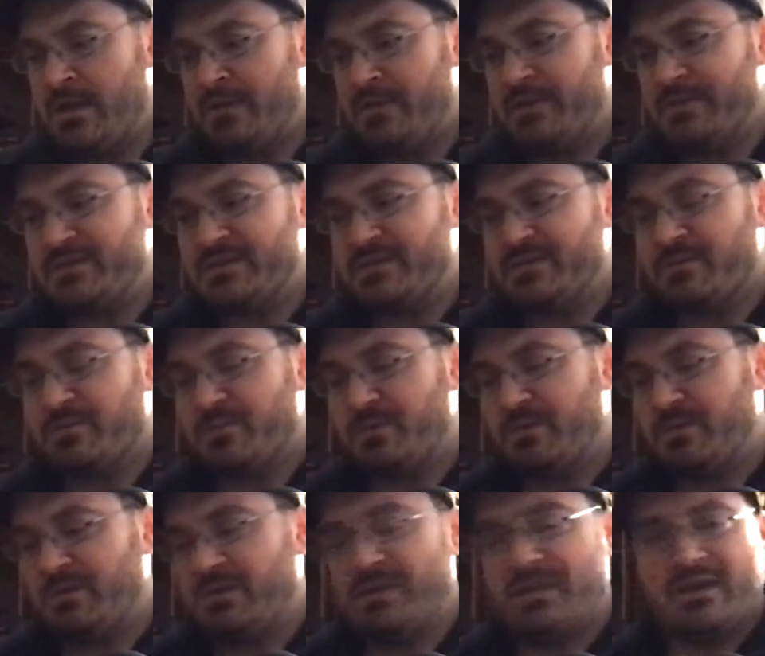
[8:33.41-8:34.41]
This isn't
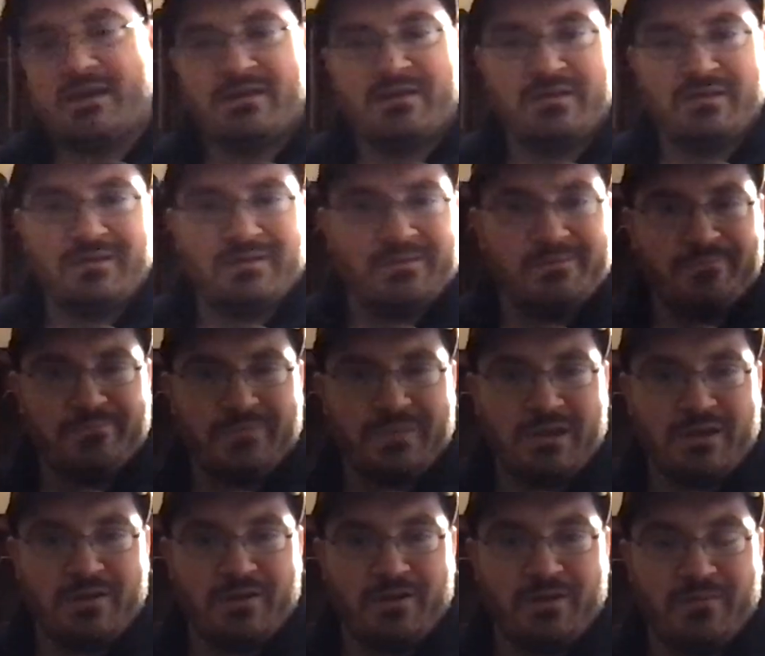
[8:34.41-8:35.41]
really like a
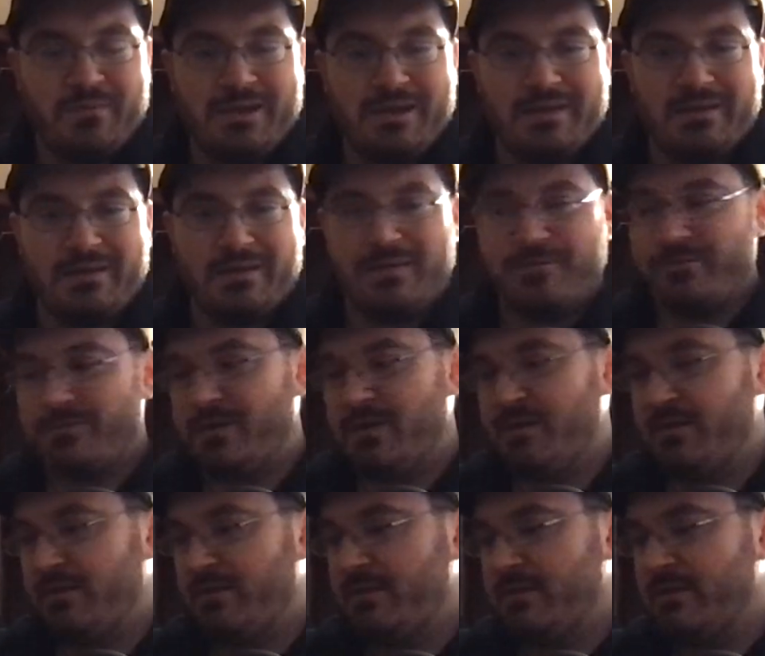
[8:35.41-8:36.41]
combat knife or anything like